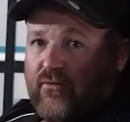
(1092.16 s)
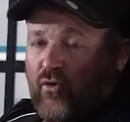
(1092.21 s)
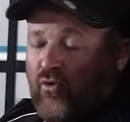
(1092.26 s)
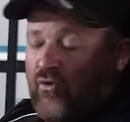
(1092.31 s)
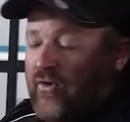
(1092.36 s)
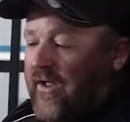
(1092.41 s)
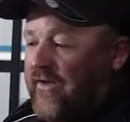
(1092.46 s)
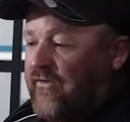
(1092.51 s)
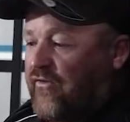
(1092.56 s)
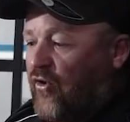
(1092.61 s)

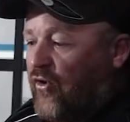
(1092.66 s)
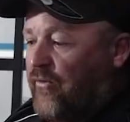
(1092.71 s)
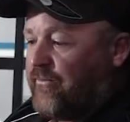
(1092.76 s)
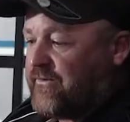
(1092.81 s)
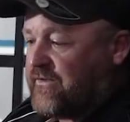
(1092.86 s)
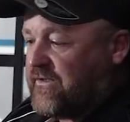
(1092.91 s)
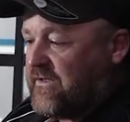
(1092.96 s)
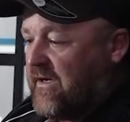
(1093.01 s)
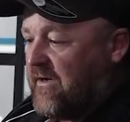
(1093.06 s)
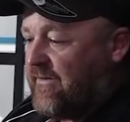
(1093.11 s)
all that type
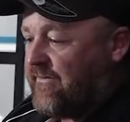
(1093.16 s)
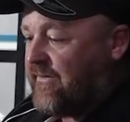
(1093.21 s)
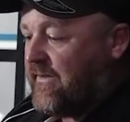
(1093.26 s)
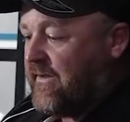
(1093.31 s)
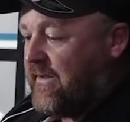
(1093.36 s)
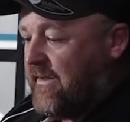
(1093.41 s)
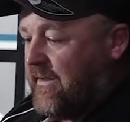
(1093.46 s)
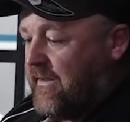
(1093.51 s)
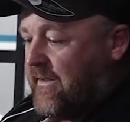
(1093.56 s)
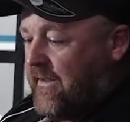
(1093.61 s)
of stuff.
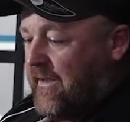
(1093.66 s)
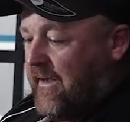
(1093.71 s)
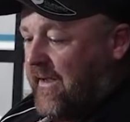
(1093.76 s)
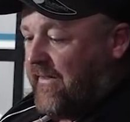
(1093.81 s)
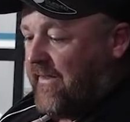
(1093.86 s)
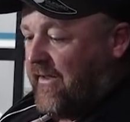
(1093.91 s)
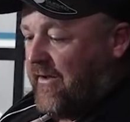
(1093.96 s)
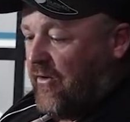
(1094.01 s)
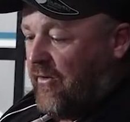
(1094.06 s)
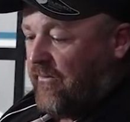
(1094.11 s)

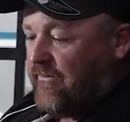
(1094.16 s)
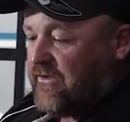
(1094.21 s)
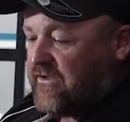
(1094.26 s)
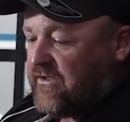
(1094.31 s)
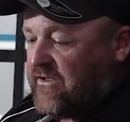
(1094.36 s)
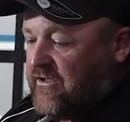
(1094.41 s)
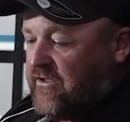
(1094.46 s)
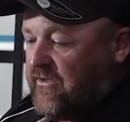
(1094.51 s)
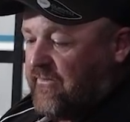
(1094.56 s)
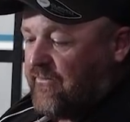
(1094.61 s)
And then
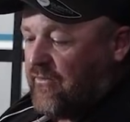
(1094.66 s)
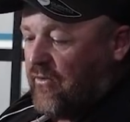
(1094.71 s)
obviously you've